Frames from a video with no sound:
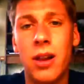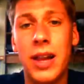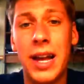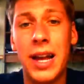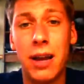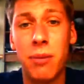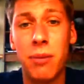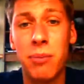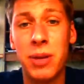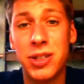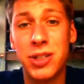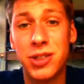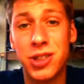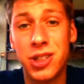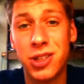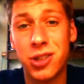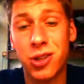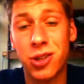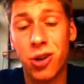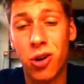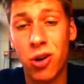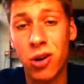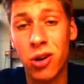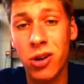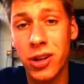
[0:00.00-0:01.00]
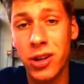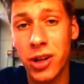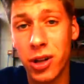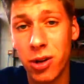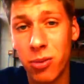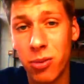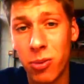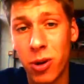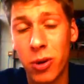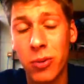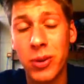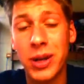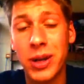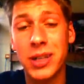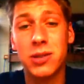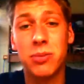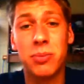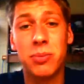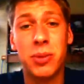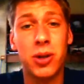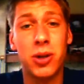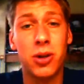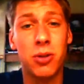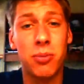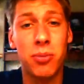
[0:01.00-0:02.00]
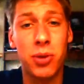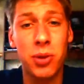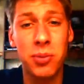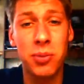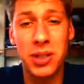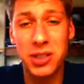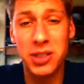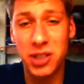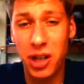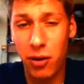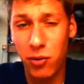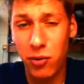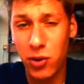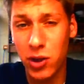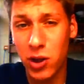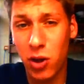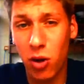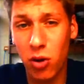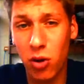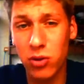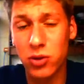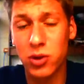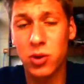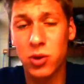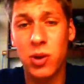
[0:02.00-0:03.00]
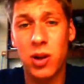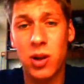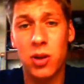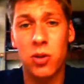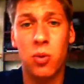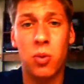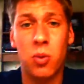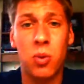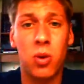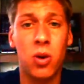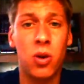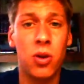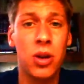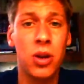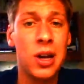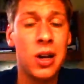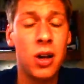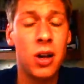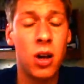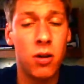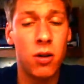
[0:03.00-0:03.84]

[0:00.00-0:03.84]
Like I mentioned earlier, mermaids appear in pretty much every culture around the world.